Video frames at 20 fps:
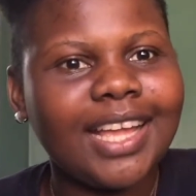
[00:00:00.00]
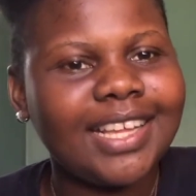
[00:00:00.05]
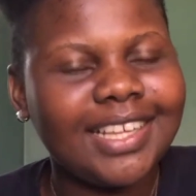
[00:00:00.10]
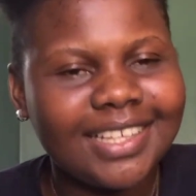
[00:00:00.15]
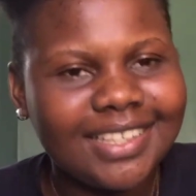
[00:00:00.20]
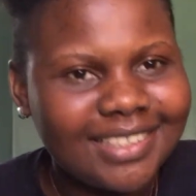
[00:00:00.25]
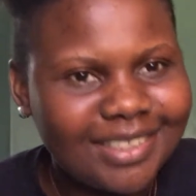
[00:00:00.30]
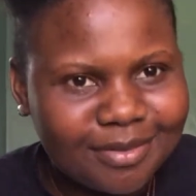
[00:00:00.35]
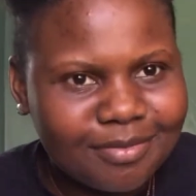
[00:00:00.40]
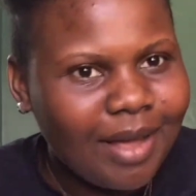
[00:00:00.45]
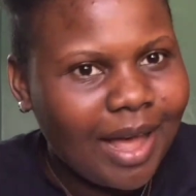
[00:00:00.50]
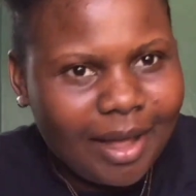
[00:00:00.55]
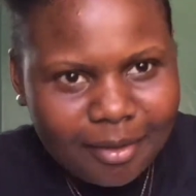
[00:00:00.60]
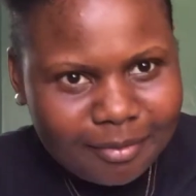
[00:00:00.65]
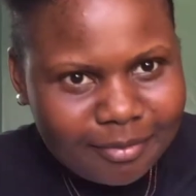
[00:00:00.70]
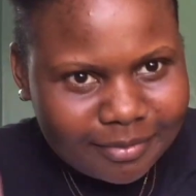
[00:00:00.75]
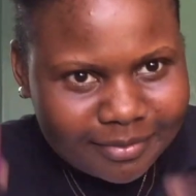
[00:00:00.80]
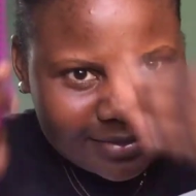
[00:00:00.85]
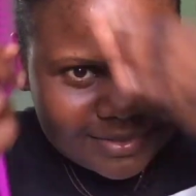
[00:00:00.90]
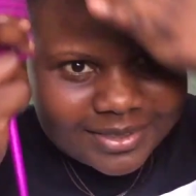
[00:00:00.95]
it's
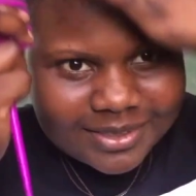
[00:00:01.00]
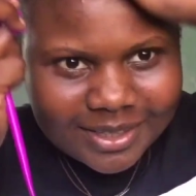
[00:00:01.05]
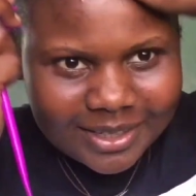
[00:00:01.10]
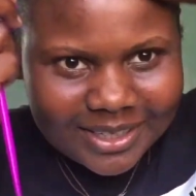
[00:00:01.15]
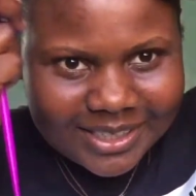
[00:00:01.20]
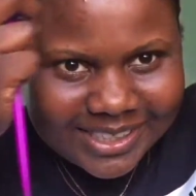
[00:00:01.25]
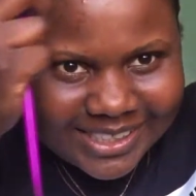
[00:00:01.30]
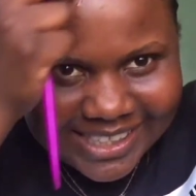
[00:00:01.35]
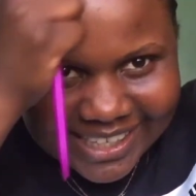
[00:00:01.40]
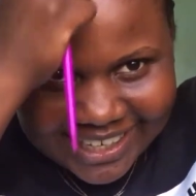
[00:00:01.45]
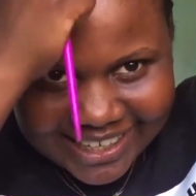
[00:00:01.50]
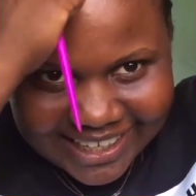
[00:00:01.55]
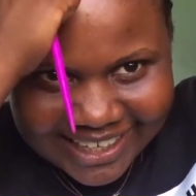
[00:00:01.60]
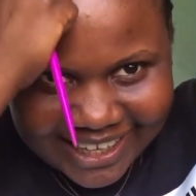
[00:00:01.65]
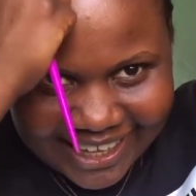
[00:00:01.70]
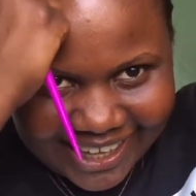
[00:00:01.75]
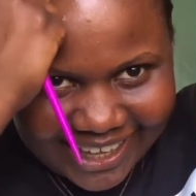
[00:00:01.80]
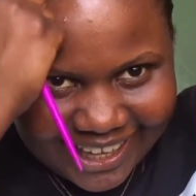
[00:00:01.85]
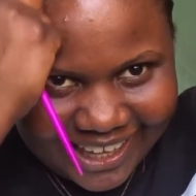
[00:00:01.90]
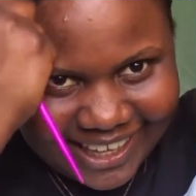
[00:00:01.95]
mom. So I was like,
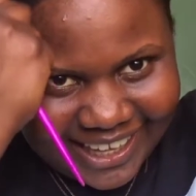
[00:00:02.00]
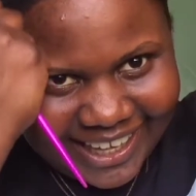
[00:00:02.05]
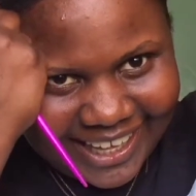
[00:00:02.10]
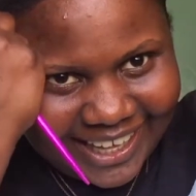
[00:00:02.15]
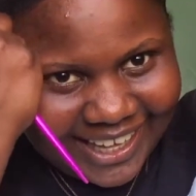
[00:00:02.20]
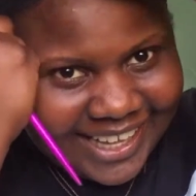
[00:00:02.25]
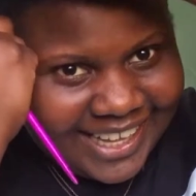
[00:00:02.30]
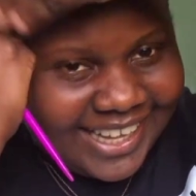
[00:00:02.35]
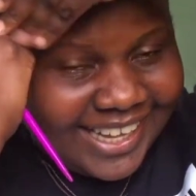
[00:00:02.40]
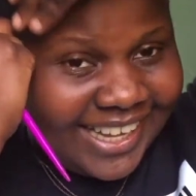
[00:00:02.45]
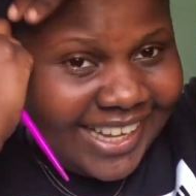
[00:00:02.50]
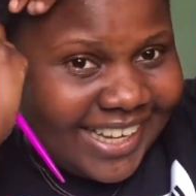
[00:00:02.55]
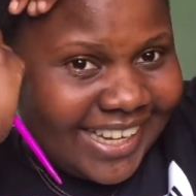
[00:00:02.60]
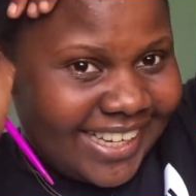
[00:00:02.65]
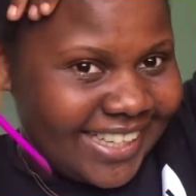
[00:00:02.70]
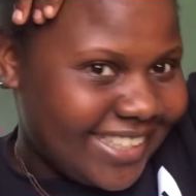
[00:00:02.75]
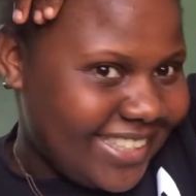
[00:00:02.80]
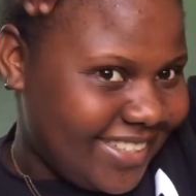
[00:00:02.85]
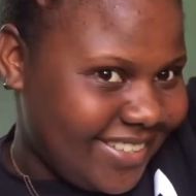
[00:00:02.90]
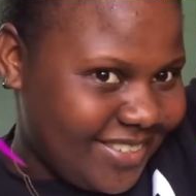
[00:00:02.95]
yeah,
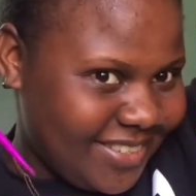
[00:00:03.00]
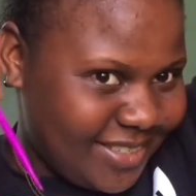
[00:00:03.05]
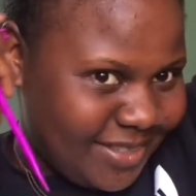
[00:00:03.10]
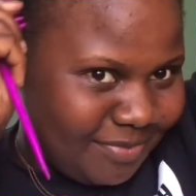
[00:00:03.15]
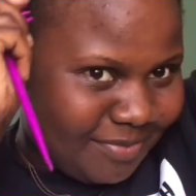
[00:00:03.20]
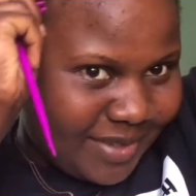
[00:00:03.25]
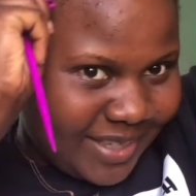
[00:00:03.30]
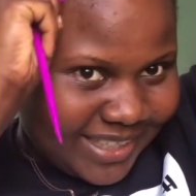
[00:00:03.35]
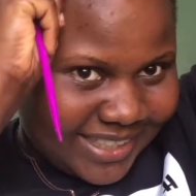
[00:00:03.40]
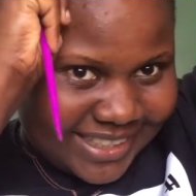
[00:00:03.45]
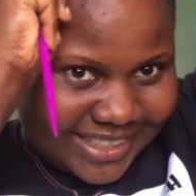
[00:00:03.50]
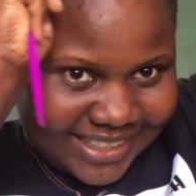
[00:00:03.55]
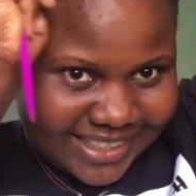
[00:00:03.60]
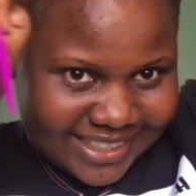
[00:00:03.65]
she knows this.